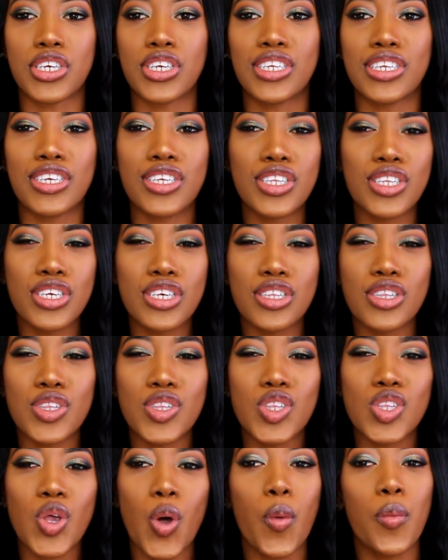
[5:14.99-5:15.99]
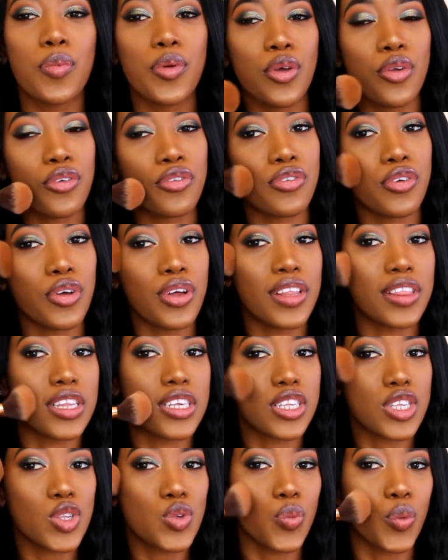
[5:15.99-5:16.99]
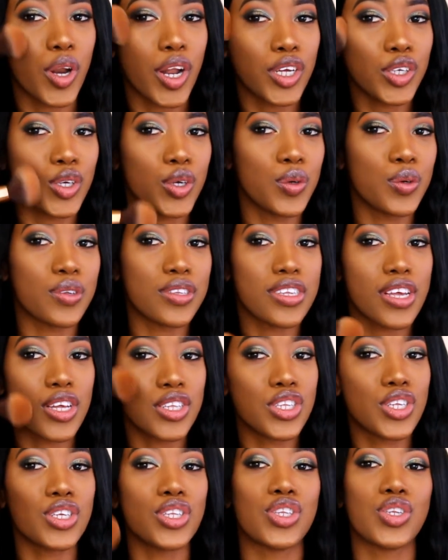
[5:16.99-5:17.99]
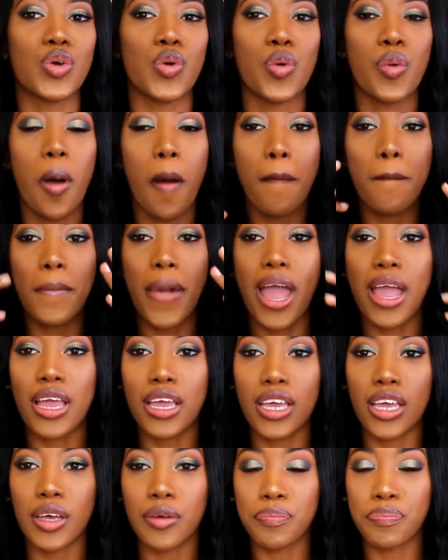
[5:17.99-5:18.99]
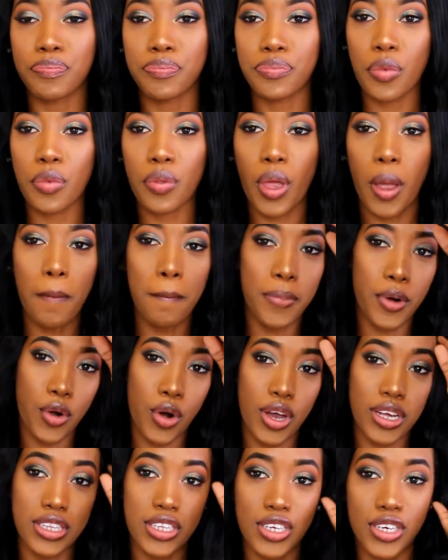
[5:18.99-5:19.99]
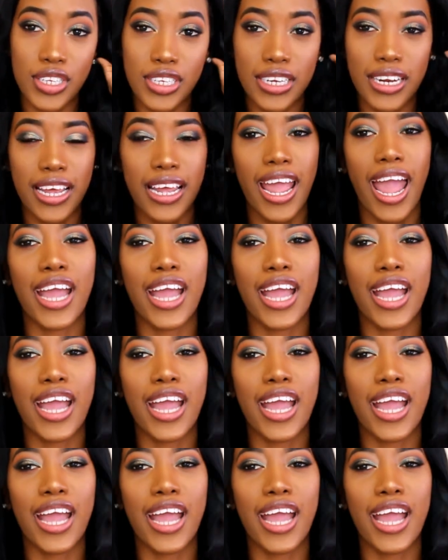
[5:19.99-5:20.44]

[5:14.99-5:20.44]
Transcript: It just looks so beautiful, and this is what I use to do my bronzer today.